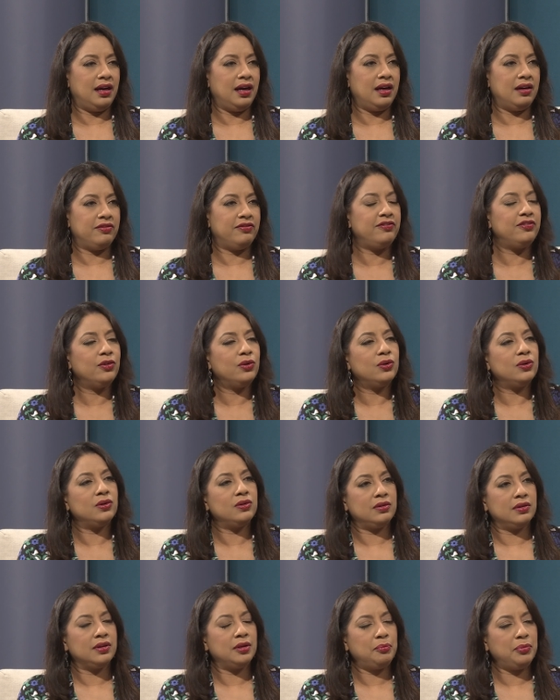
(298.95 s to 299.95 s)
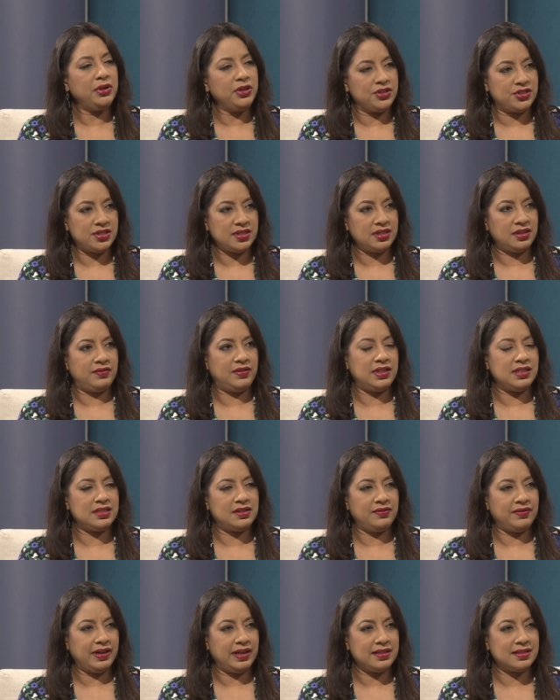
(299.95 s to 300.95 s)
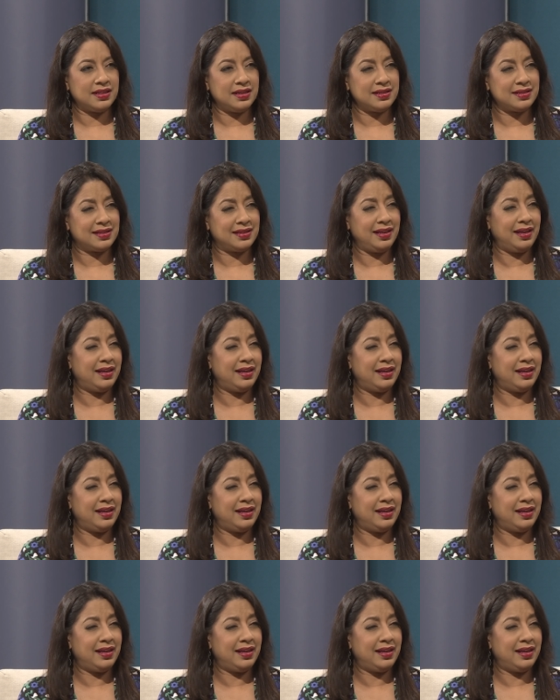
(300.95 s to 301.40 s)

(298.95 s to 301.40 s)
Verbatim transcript: uh, for the purchase of these devices.